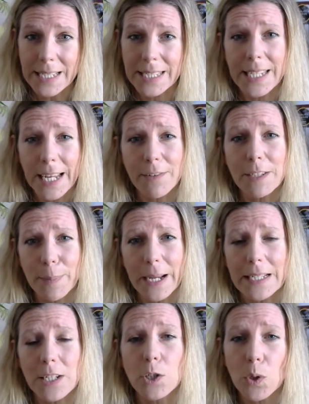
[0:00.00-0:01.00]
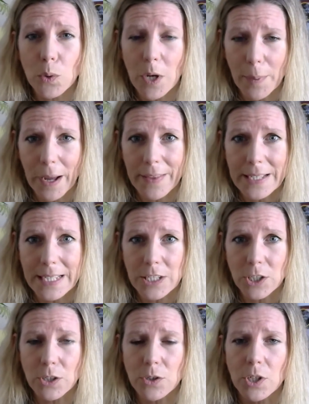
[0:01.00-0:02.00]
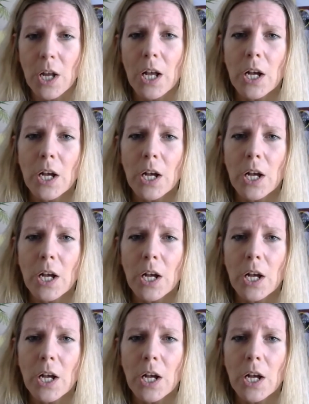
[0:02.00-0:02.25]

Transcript: a safe space to talk about these issues,